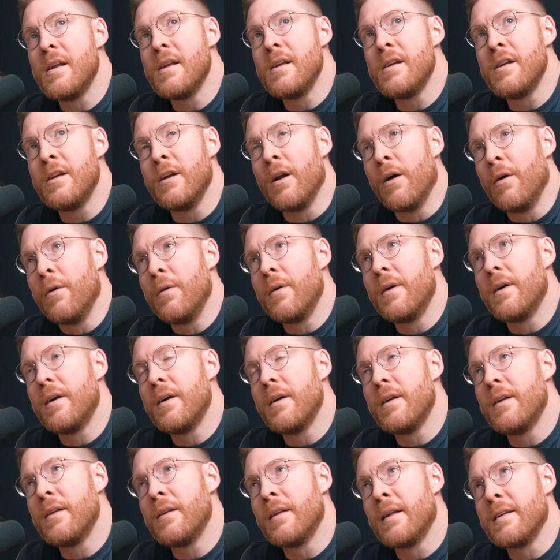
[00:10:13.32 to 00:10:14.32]

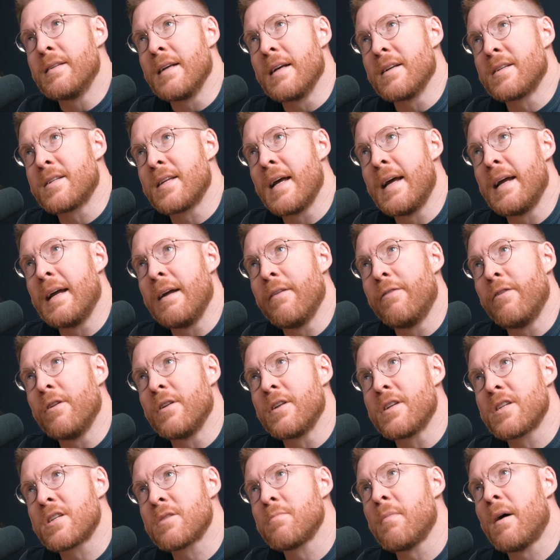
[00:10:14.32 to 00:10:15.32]
there's that saying, if you're
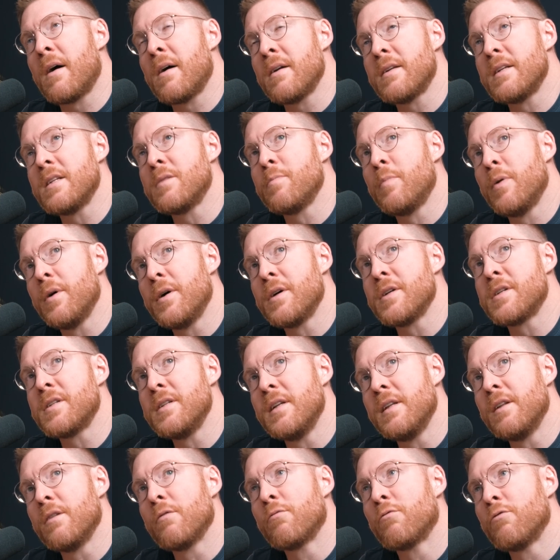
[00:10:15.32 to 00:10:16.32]
the smartest
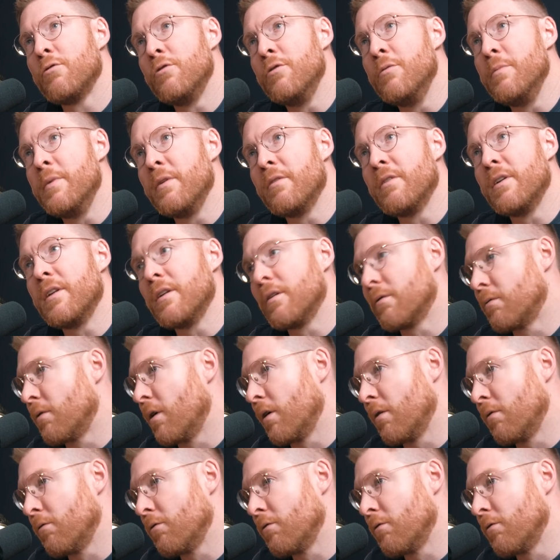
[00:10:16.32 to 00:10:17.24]
person in the room, you're in the wrong